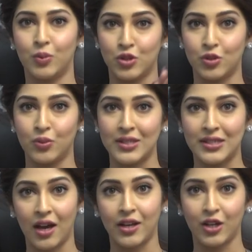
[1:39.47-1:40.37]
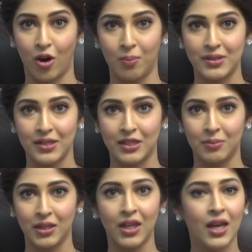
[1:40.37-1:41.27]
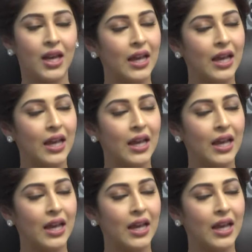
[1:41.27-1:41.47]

Vishnu is starring opposite me.